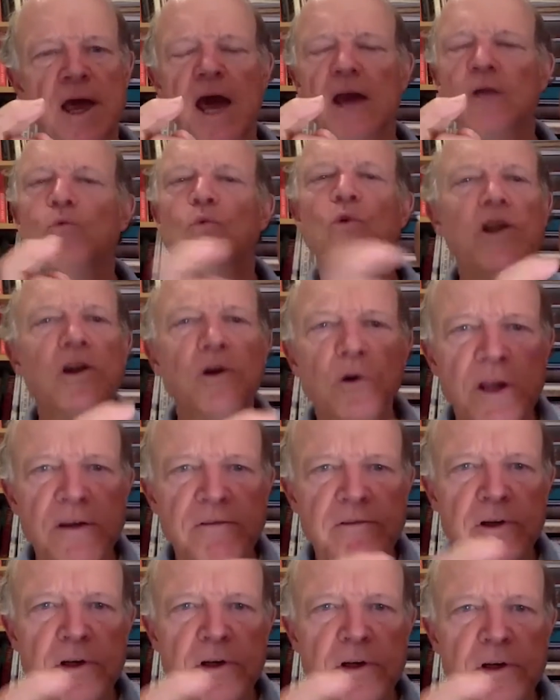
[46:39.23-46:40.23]
and we don't
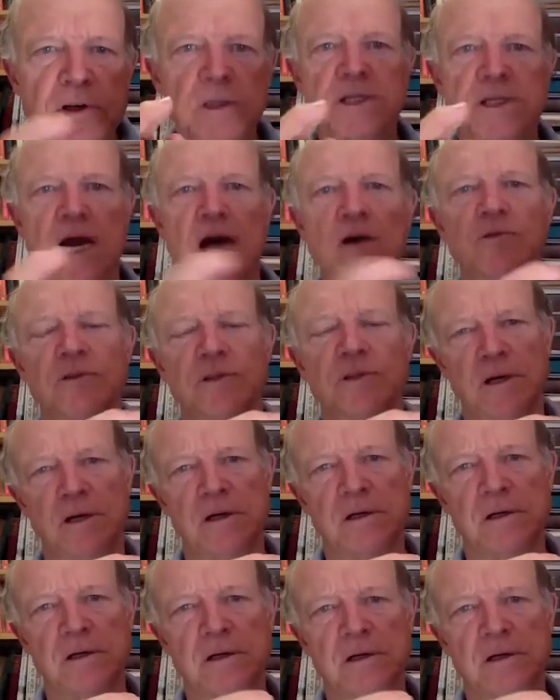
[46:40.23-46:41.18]
even know it's out there.